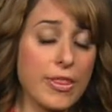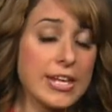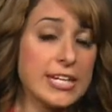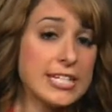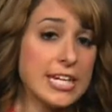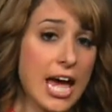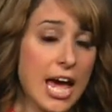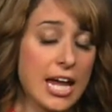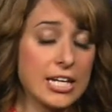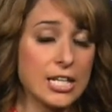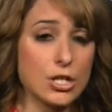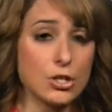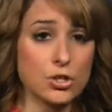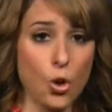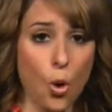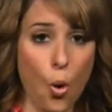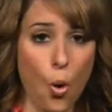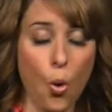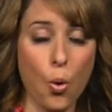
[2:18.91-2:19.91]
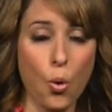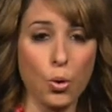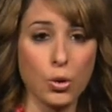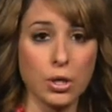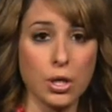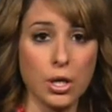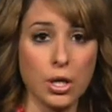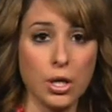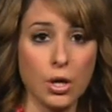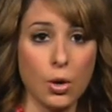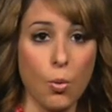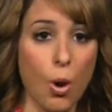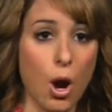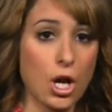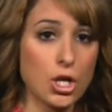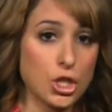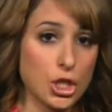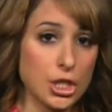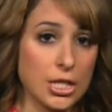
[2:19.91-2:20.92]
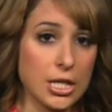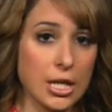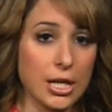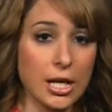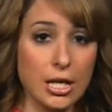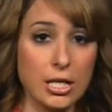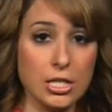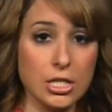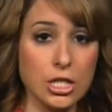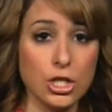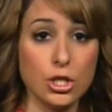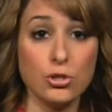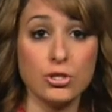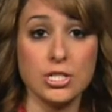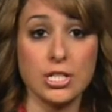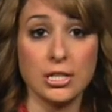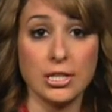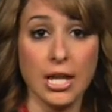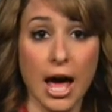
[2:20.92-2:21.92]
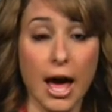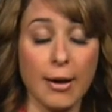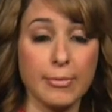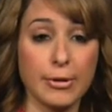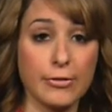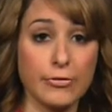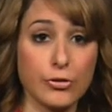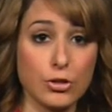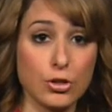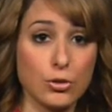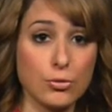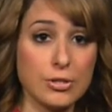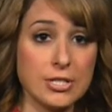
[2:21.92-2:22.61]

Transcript: than 10 years old. Washington continues to lobby for new